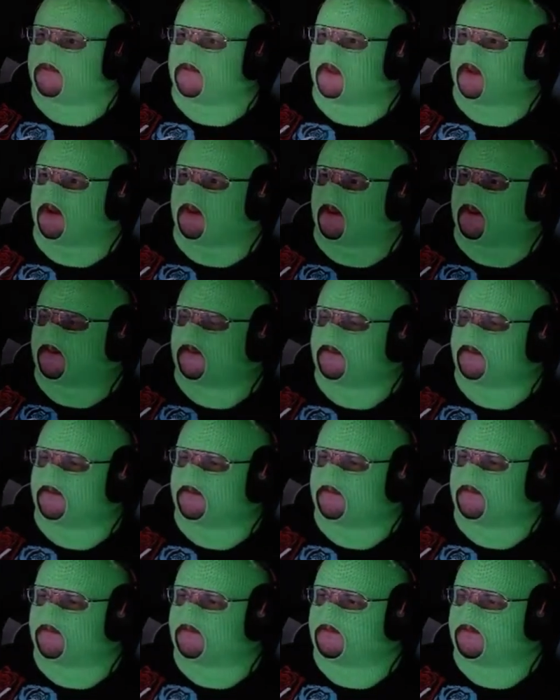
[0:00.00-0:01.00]
Anyway.
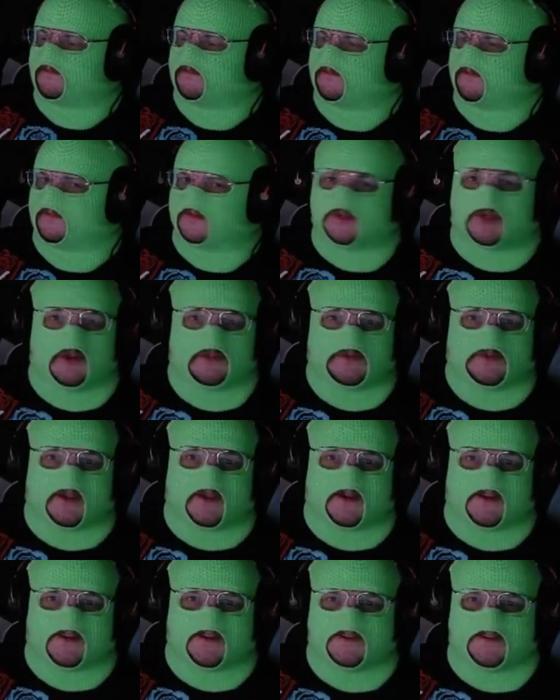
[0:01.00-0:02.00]
Jump
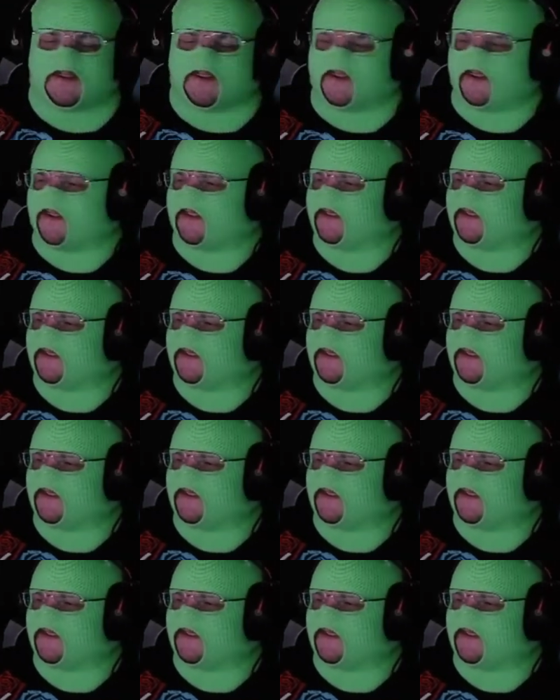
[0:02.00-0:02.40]
scare. uh.